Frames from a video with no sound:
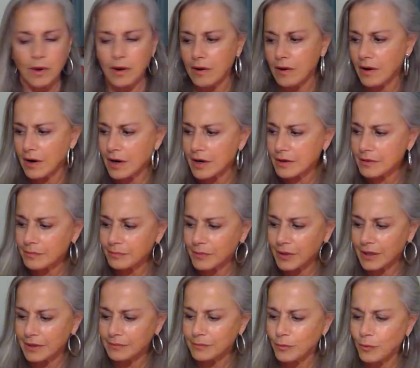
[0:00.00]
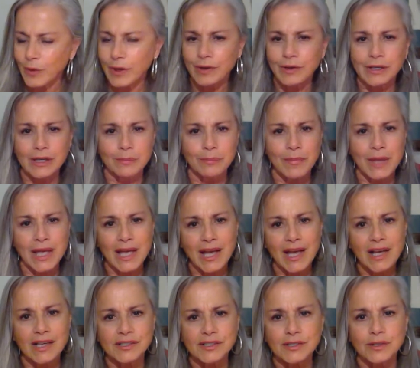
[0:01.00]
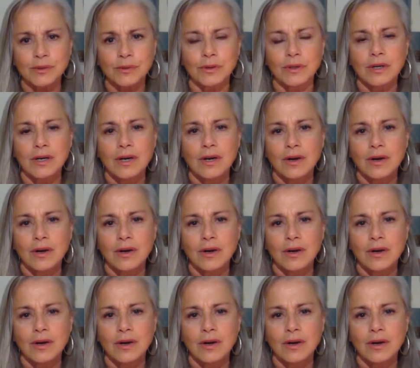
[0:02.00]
are by wearing a mask or